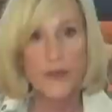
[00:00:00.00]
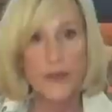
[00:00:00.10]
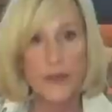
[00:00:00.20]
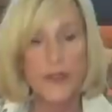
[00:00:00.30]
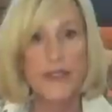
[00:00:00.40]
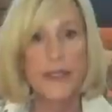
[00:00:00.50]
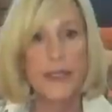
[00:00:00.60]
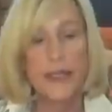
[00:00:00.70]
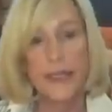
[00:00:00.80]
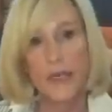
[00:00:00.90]
for the
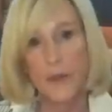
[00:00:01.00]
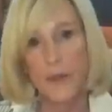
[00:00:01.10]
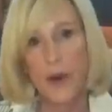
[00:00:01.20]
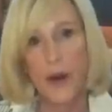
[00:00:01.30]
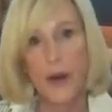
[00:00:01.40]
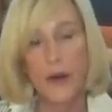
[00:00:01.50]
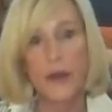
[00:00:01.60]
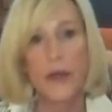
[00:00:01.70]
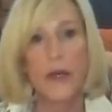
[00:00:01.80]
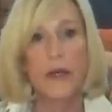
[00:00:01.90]
city in a
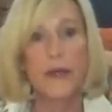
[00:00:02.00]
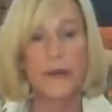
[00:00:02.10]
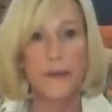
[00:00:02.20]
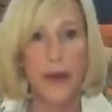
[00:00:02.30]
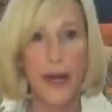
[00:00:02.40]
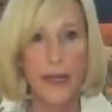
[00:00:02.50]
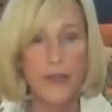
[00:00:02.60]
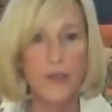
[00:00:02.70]
park near the high